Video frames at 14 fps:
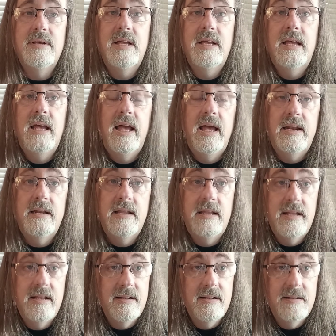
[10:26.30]
And
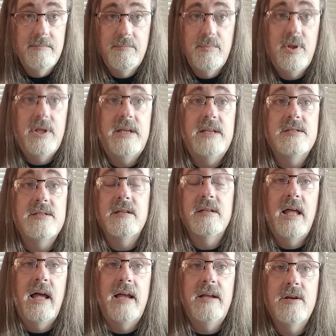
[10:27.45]
please
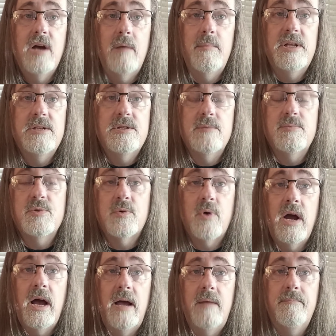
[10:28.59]
like, comment,
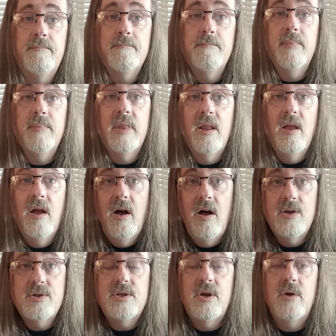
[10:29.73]
subscribe.
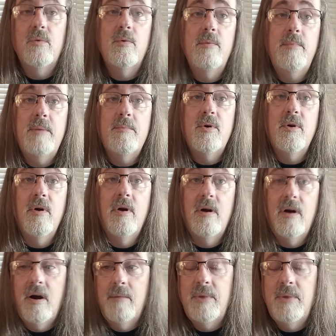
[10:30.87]
Also, remember
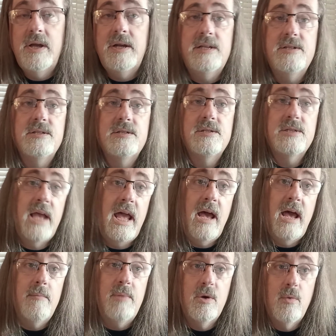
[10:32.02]
our buddies, Scab
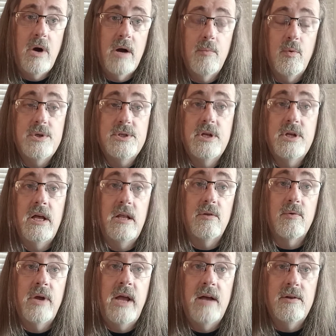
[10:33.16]
at Choir Boys
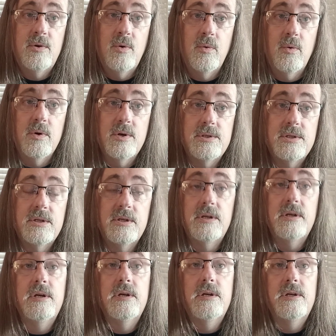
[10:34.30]
Cutlery Outdoors,
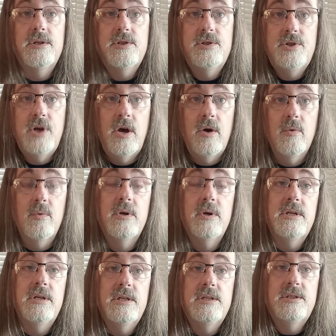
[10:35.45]
Joe,
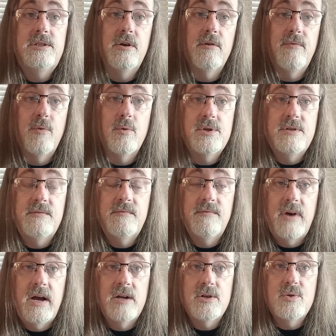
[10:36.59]
Steel Forged in
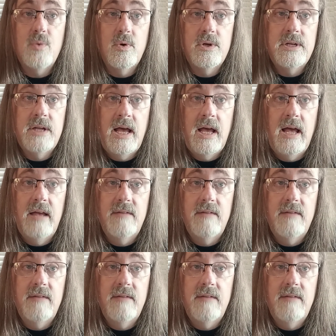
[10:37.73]
Fire Sword and Knife,